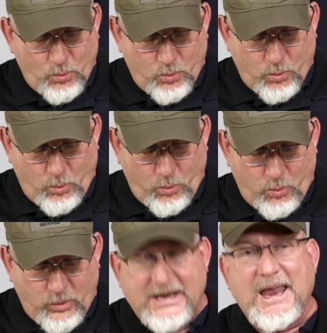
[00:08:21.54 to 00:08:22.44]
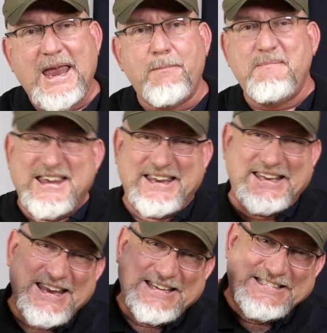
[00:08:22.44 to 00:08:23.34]
we can't make it
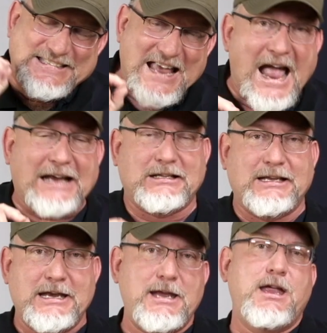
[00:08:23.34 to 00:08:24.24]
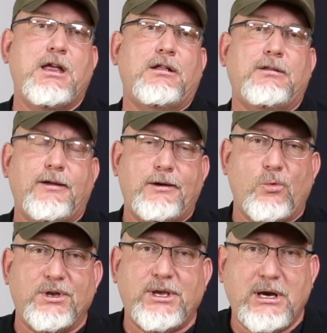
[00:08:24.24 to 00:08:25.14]
exactly like what the
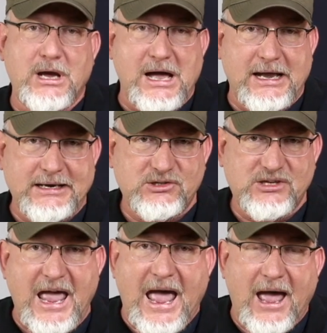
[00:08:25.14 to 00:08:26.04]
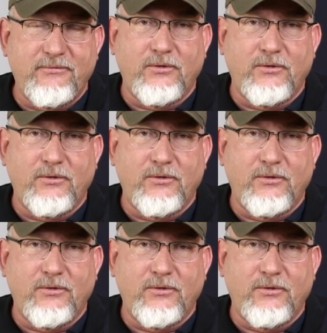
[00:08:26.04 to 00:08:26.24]
guys have, all right?